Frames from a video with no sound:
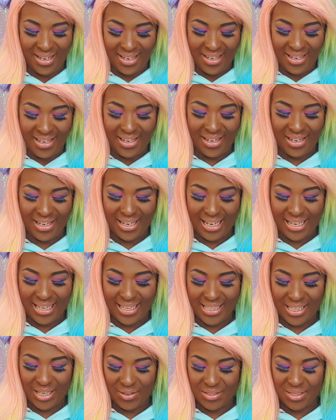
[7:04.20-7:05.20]
You can get
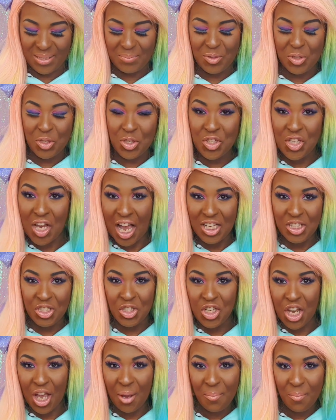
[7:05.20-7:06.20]
yourself some
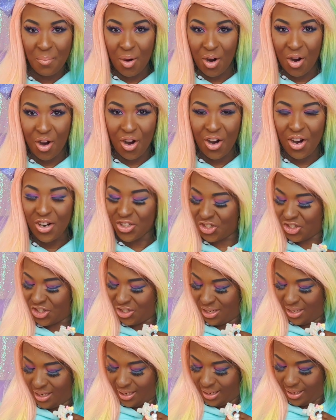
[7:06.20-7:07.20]
Shasha
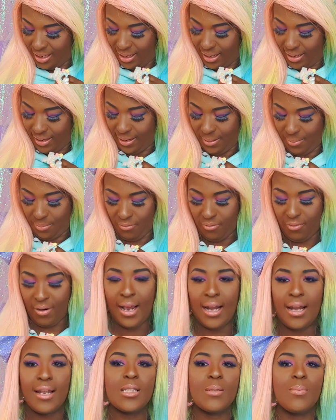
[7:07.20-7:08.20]
merch.
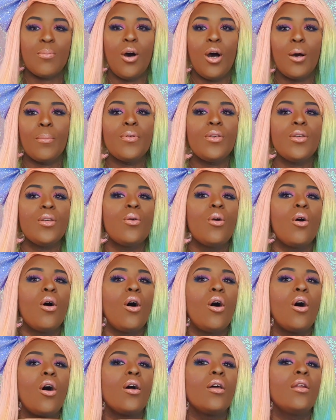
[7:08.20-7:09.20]
Right, let's pop you
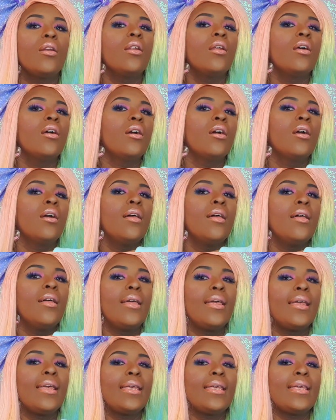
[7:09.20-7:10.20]
on.
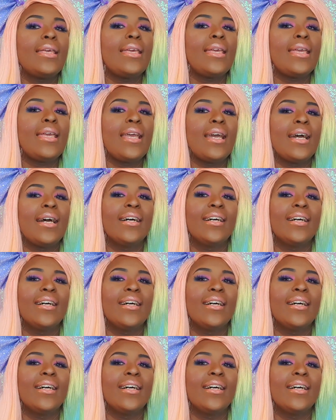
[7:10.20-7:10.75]
Yeah,